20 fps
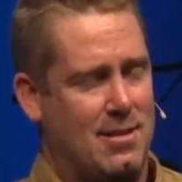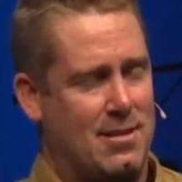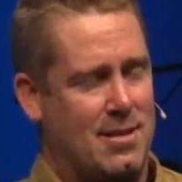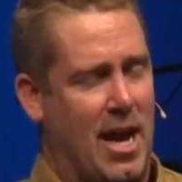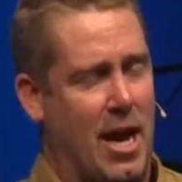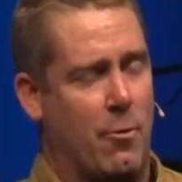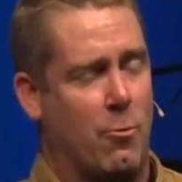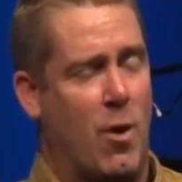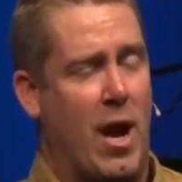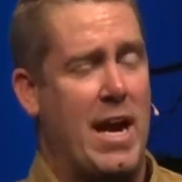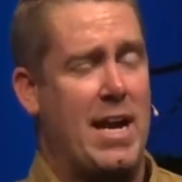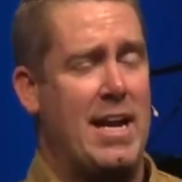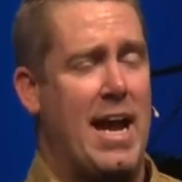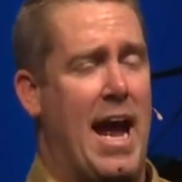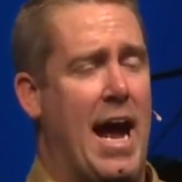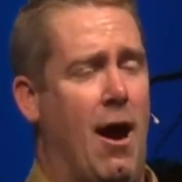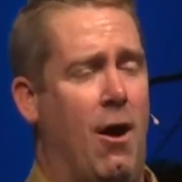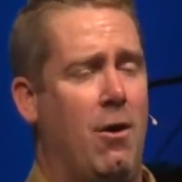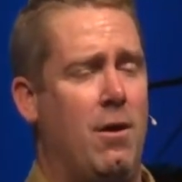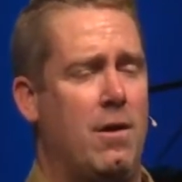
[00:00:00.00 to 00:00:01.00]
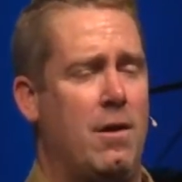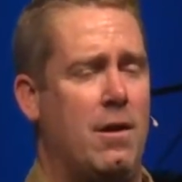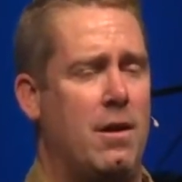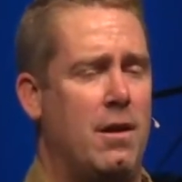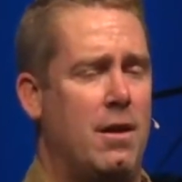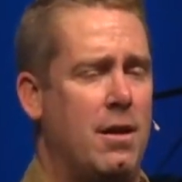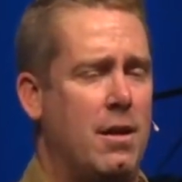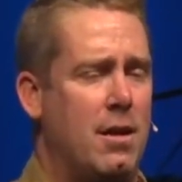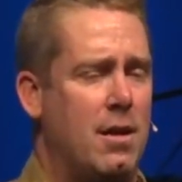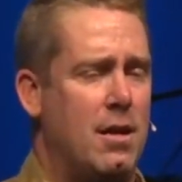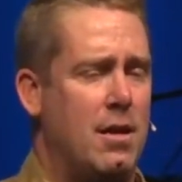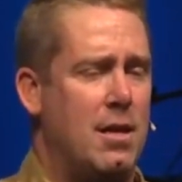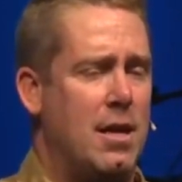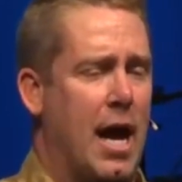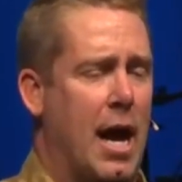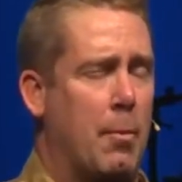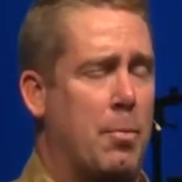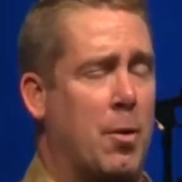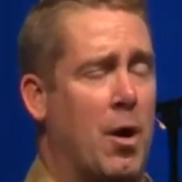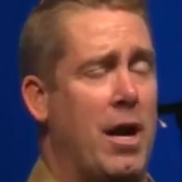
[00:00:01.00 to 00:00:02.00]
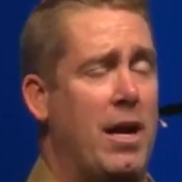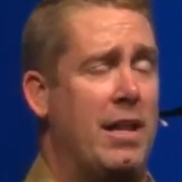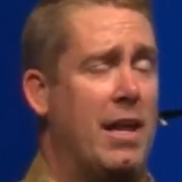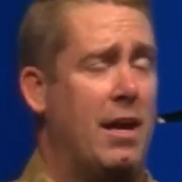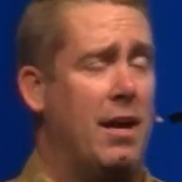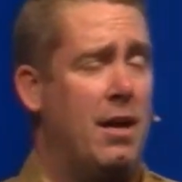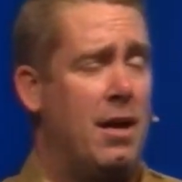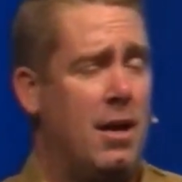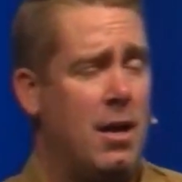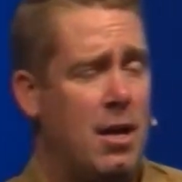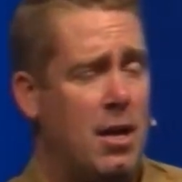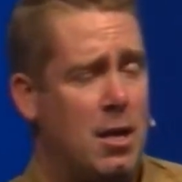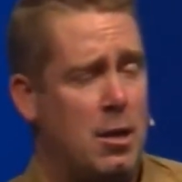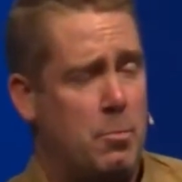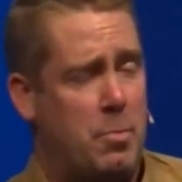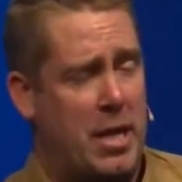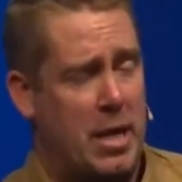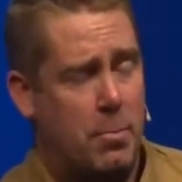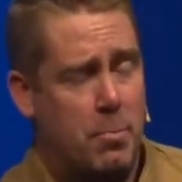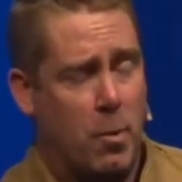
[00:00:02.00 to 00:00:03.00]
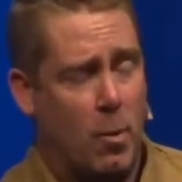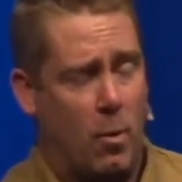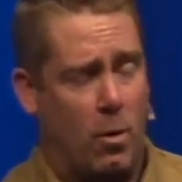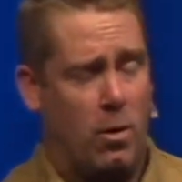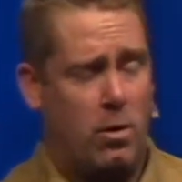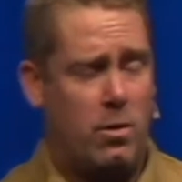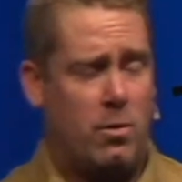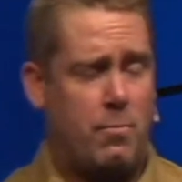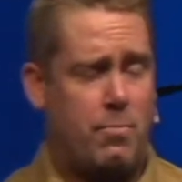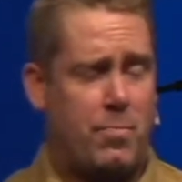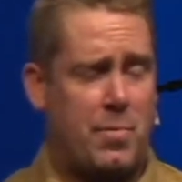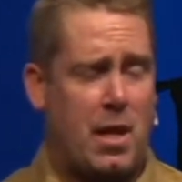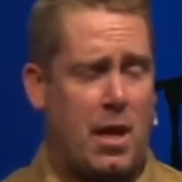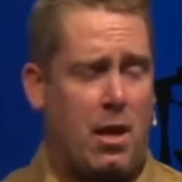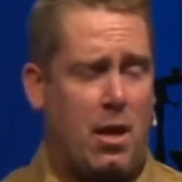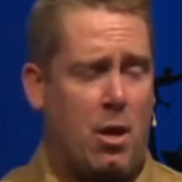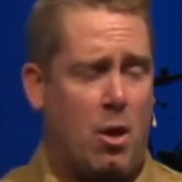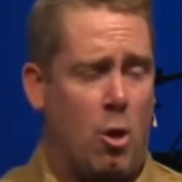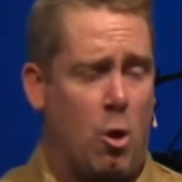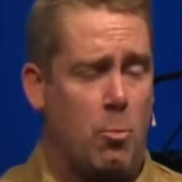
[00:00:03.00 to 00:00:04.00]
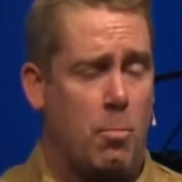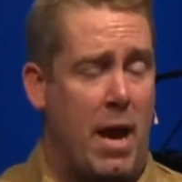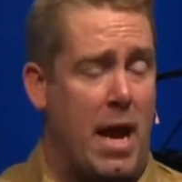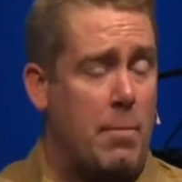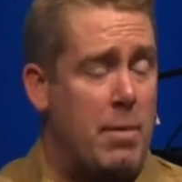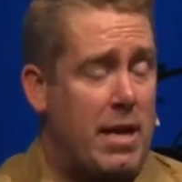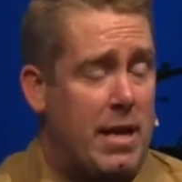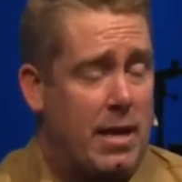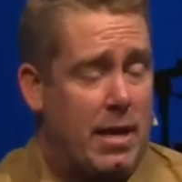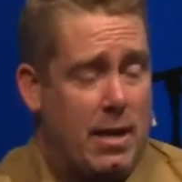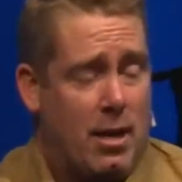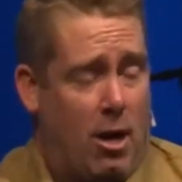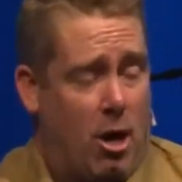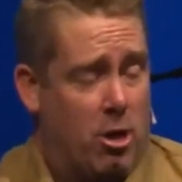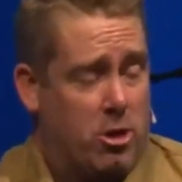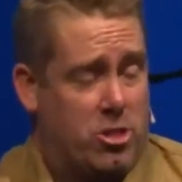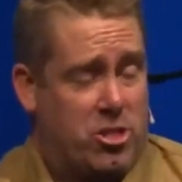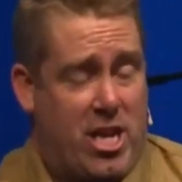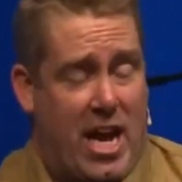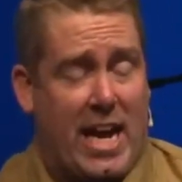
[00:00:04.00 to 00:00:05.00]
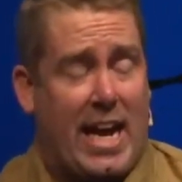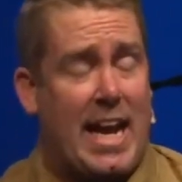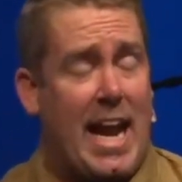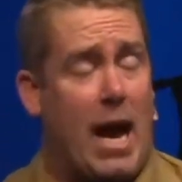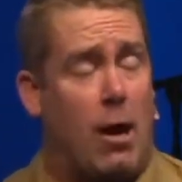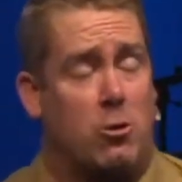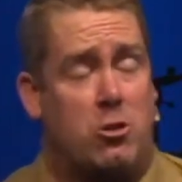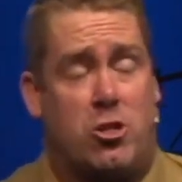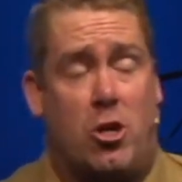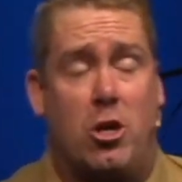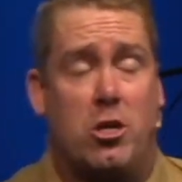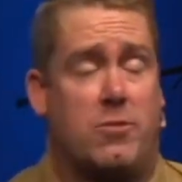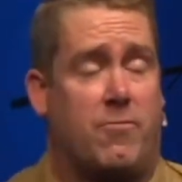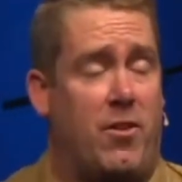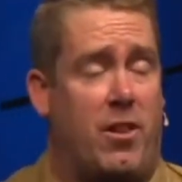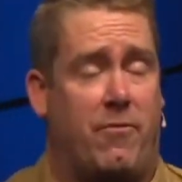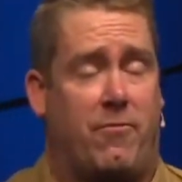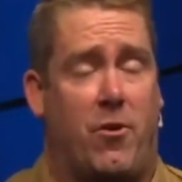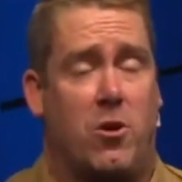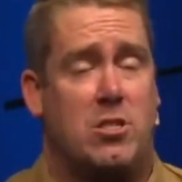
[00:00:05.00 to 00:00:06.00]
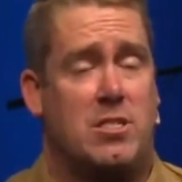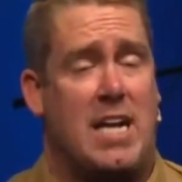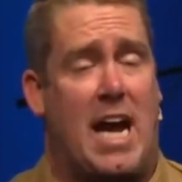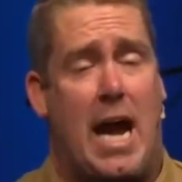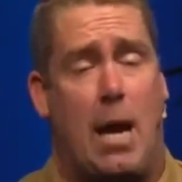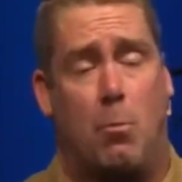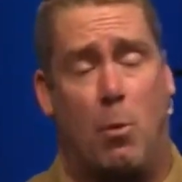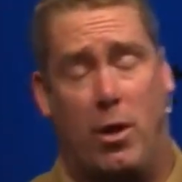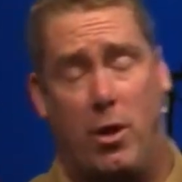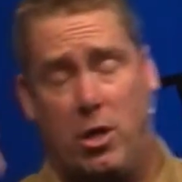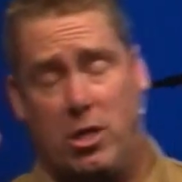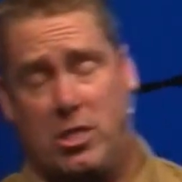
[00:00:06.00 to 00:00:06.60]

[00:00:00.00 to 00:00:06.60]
God, right now, I pray that people who maybe are checking out church for the first time, whether